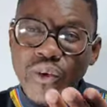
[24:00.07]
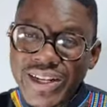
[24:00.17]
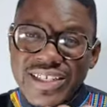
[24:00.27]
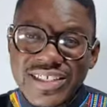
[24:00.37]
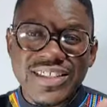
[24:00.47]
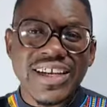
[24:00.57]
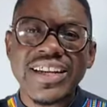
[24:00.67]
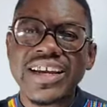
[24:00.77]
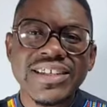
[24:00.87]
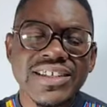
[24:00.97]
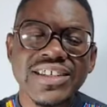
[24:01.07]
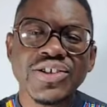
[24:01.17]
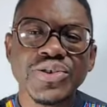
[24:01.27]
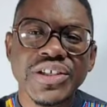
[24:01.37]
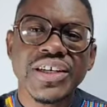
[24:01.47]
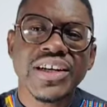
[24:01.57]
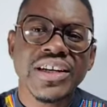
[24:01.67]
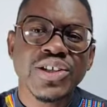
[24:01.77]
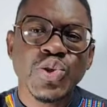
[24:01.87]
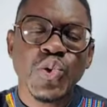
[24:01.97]
what is it that they are teaching your
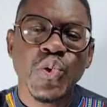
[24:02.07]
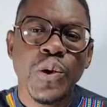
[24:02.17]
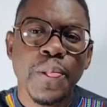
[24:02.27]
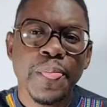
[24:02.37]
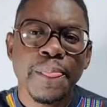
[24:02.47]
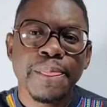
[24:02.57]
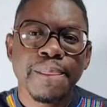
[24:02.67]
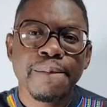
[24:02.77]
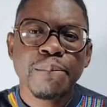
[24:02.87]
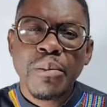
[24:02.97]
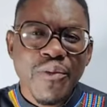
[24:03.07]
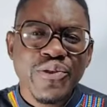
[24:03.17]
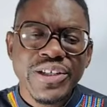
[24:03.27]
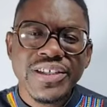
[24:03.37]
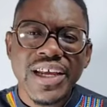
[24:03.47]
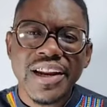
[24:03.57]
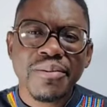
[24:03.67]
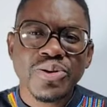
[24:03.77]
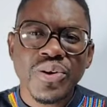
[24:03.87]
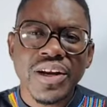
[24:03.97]
children at school? Babafundisana
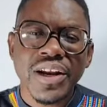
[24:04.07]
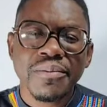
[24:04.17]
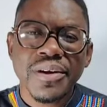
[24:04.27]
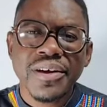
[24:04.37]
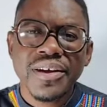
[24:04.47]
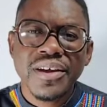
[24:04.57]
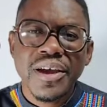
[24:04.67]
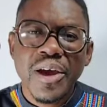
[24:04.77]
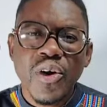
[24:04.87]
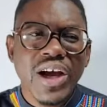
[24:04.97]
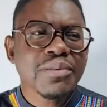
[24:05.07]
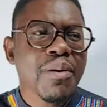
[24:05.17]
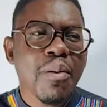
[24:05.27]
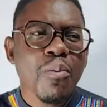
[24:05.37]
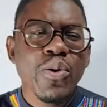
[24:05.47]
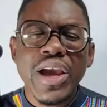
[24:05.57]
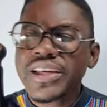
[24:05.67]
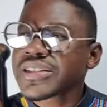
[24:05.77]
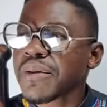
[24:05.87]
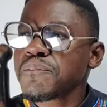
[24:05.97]
abantwana labo. Ngathi mababuya
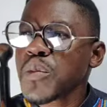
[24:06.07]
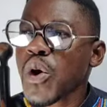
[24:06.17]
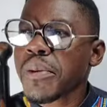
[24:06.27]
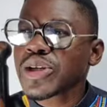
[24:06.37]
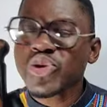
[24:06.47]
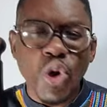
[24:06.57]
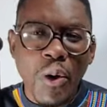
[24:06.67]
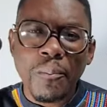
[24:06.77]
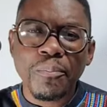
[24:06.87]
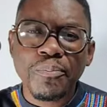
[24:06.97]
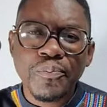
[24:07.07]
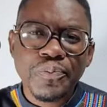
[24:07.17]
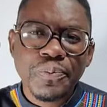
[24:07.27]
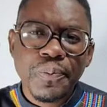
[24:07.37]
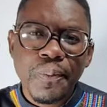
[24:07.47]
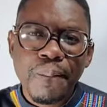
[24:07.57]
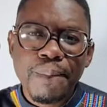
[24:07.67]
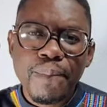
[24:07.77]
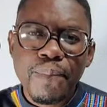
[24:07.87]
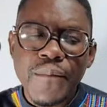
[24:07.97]
is the mobile dome.
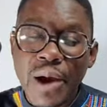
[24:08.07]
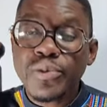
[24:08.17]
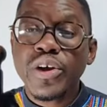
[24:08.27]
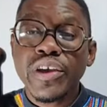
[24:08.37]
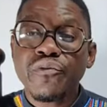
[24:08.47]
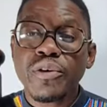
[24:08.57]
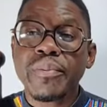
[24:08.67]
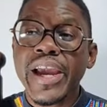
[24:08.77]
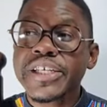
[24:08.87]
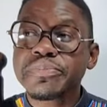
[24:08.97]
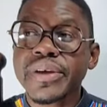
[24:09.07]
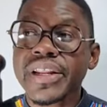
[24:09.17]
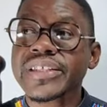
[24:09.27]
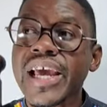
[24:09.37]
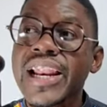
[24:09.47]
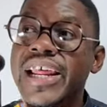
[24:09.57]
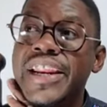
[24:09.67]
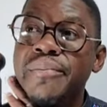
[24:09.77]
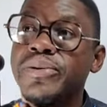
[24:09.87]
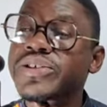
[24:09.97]
I'm talking from my experience. I
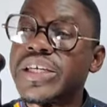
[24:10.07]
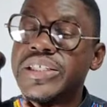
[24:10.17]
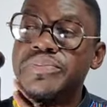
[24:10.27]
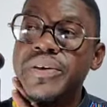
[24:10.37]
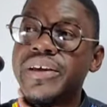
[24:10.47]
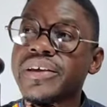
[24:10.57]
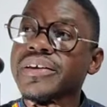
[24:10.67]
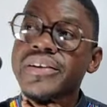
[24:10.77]
learned about Shakespeare.